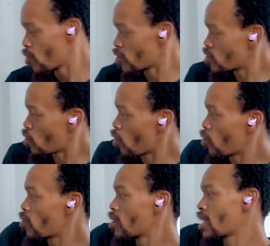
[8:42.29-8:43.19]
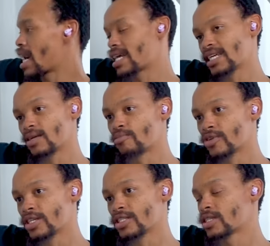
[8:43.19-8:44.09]
we used to go under the
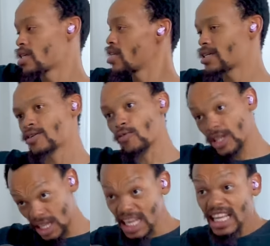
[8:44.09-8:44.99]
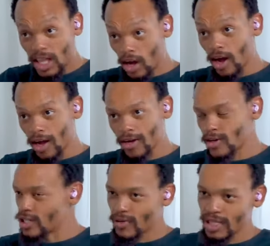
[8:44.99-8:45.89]
bridge within the car
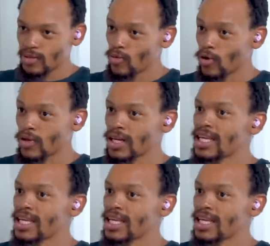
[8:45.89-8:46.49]
because it was small.